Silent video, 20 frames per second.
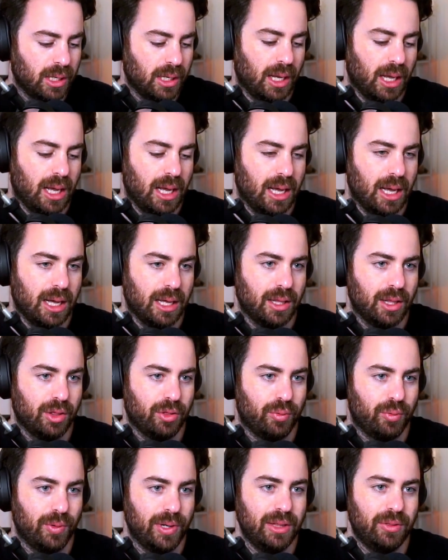
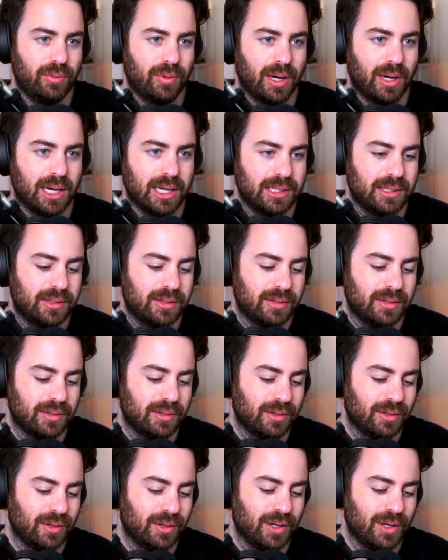3 Thrust,
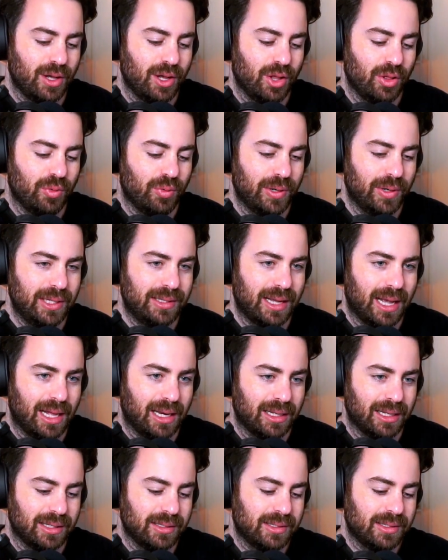3
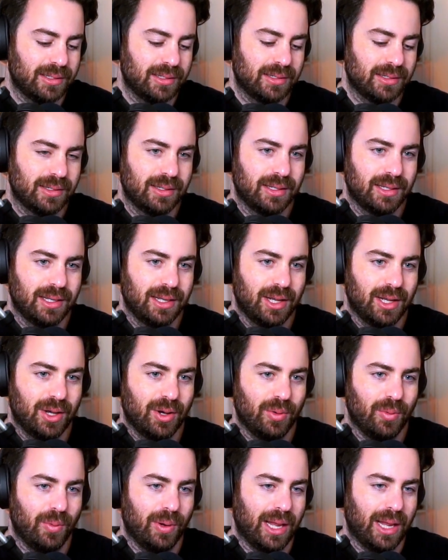Talents.
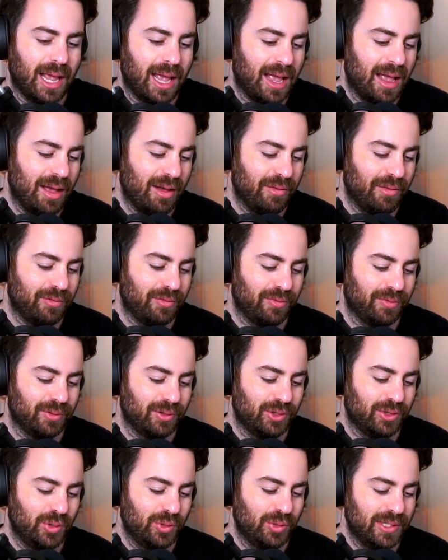We have
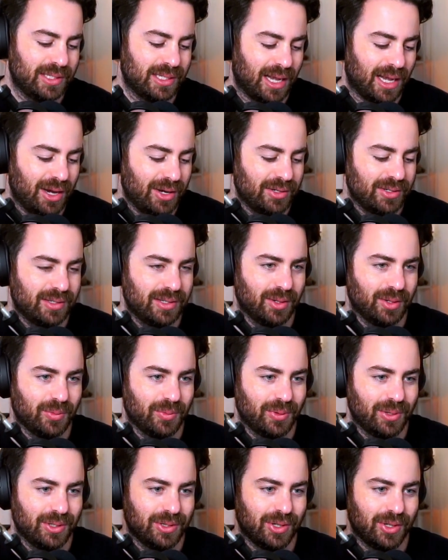2 Desires that
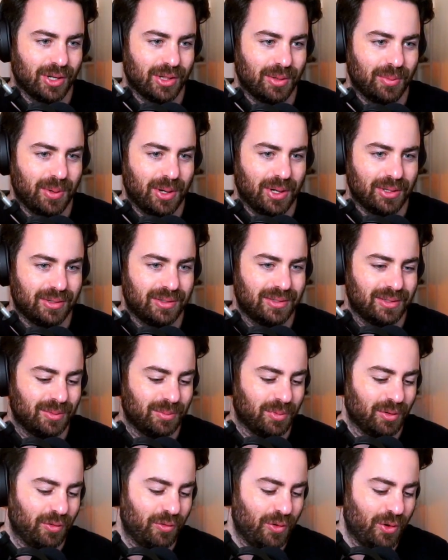we talked about
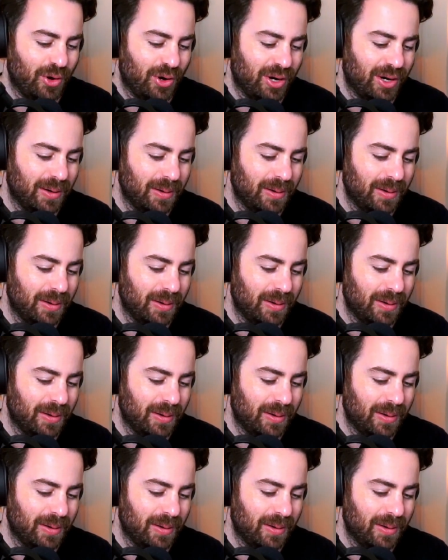before.